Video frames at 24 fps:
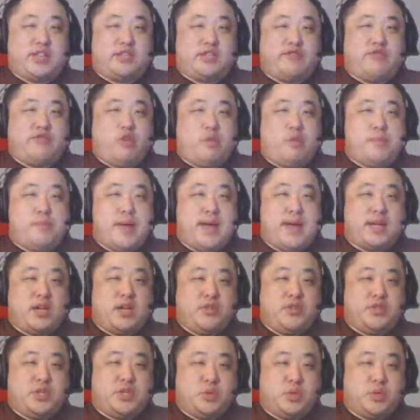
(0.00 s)
to fall back
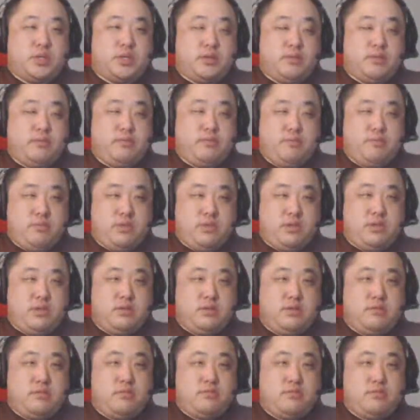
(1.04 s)
onto it.
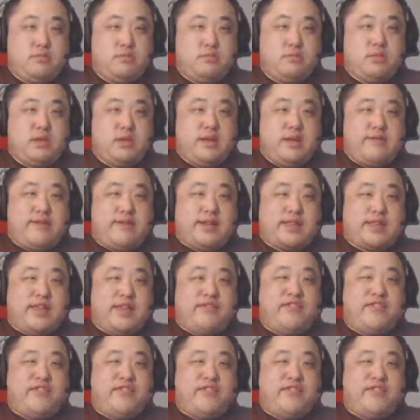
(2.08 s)
I